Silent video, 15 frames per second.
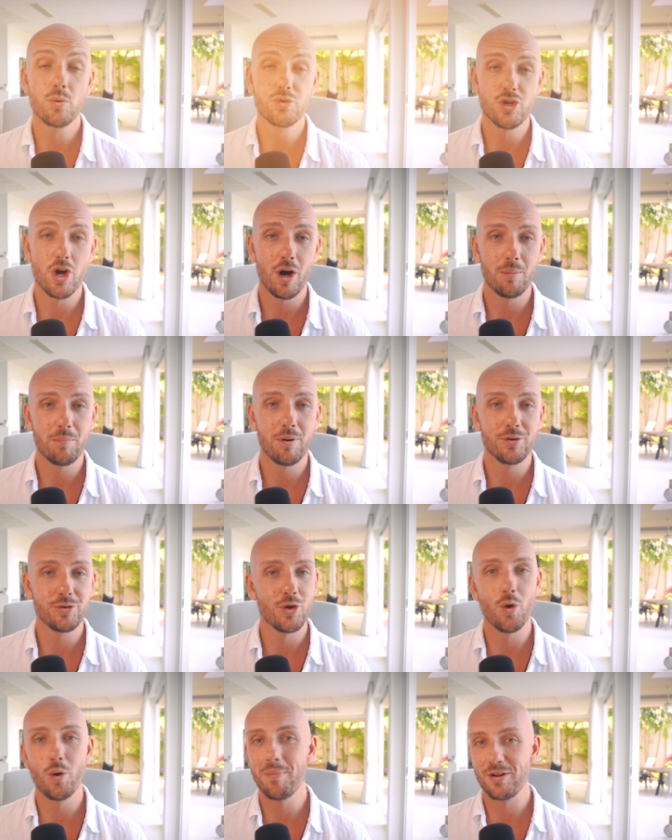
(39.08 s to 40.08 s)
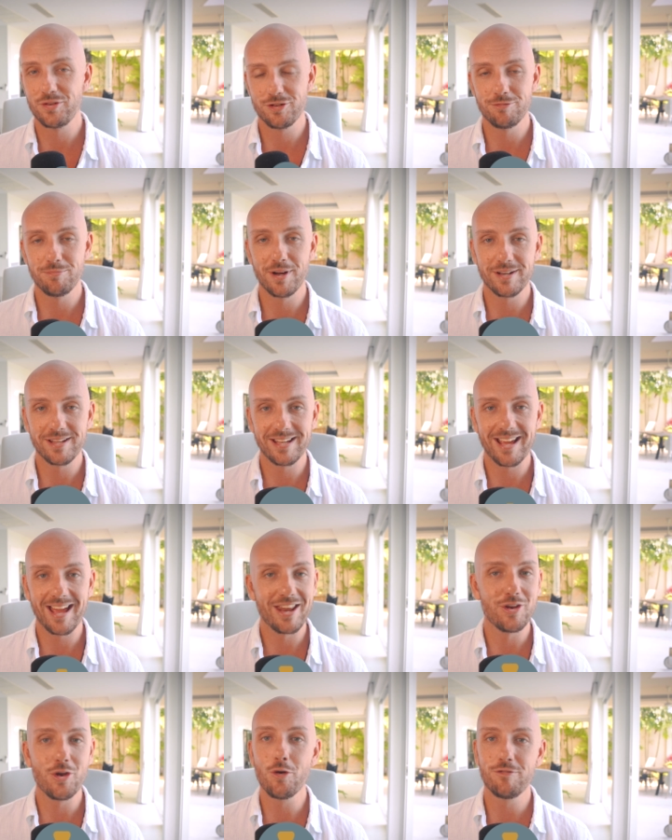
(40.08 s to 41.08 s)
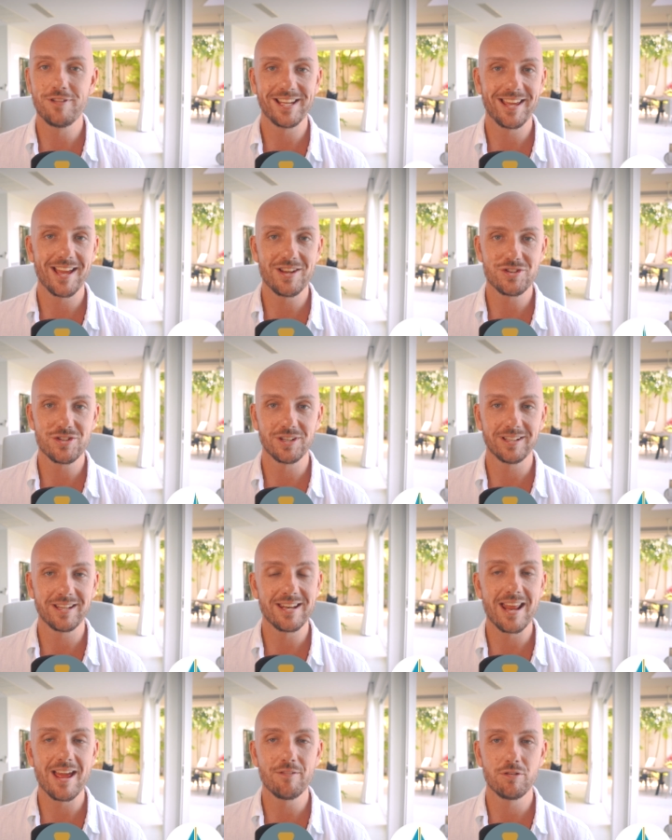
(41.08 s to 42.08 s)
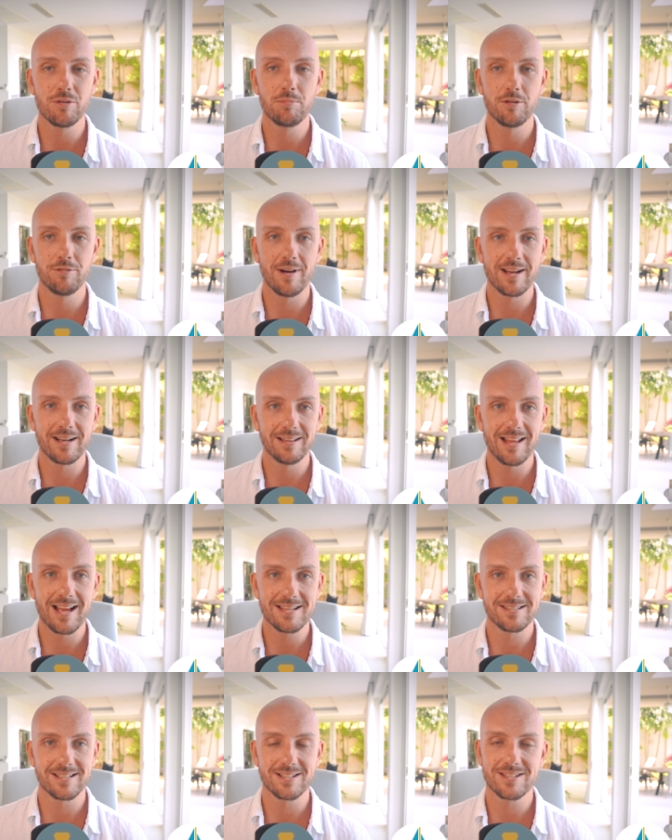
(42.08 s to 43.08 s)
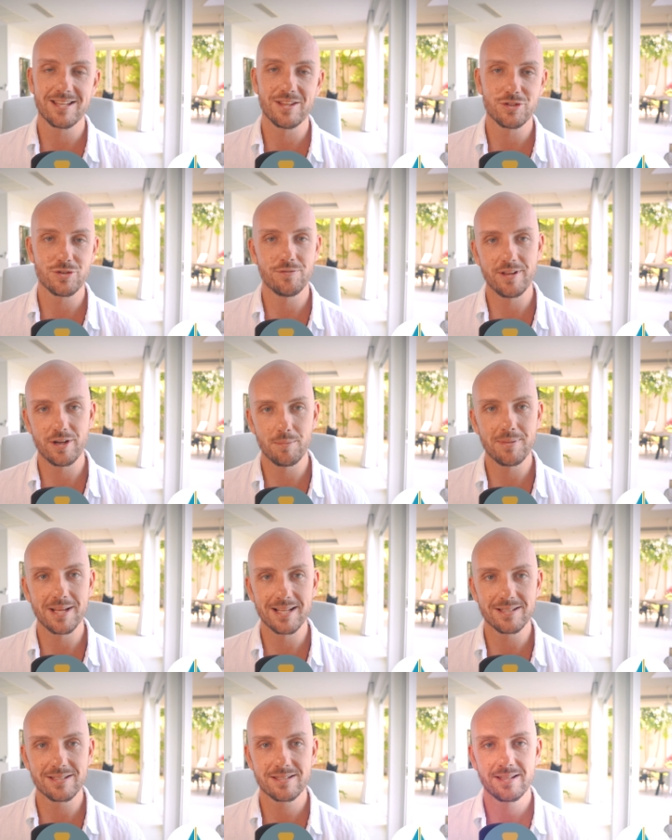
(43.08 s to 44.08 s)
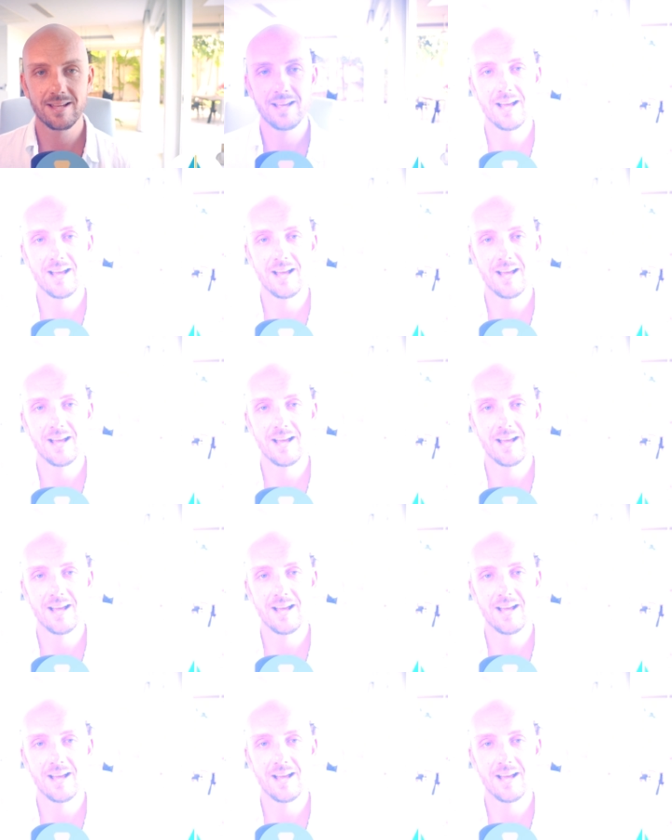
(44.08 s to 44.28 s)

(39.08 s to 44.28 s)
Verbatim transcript: No job, no amount of money, and no vacation can ever provide a lasting sense of inner peace.